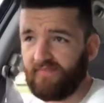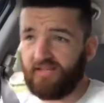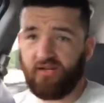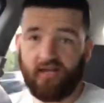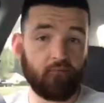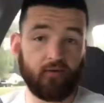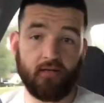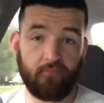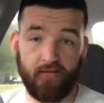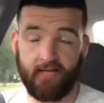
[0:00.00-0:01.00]
you can't really
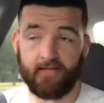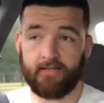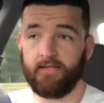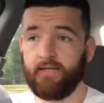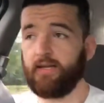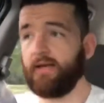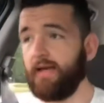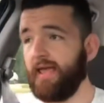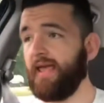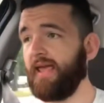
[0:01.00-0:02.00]

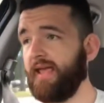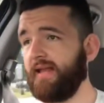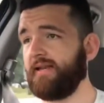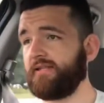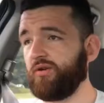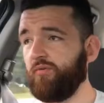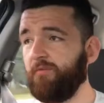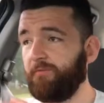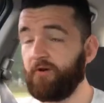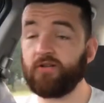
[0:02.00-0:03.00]
complain. And so
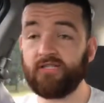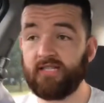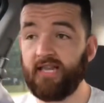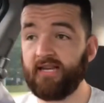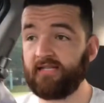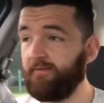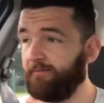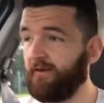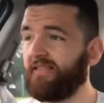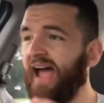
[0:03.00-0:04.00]
first thing,
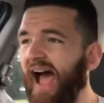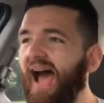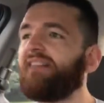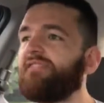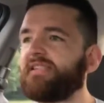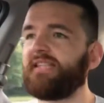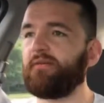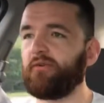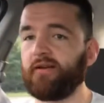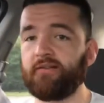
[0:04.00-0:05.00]
the obvious
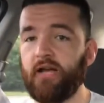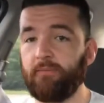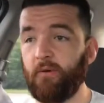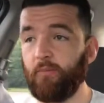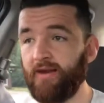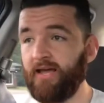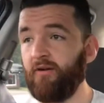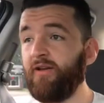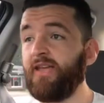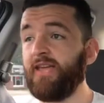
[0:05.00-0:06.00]
thing we're going to talk about right
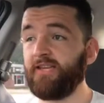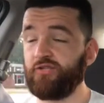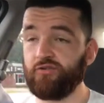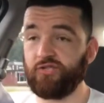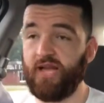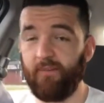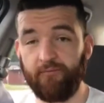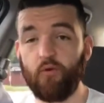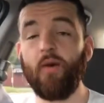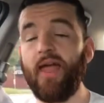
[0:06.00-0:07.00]
now is your job.
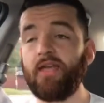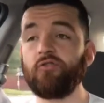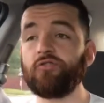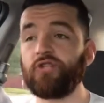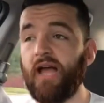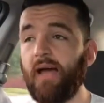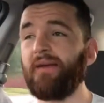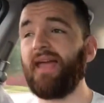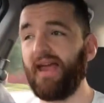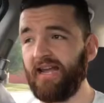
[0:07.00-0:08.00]
If you hate your job,
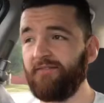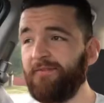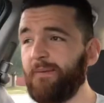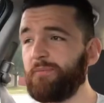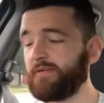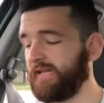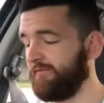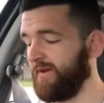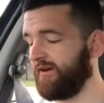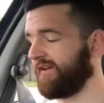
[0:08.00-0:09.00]
85%
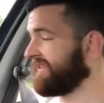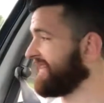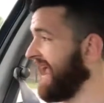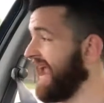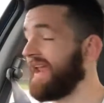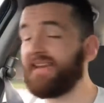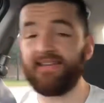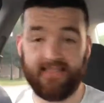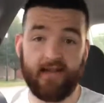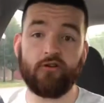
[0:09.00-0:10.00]
of Americans hate
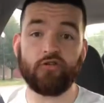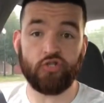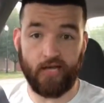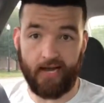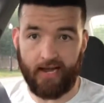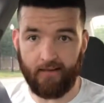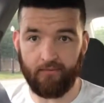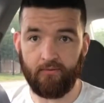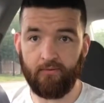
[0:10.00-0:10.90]
their job,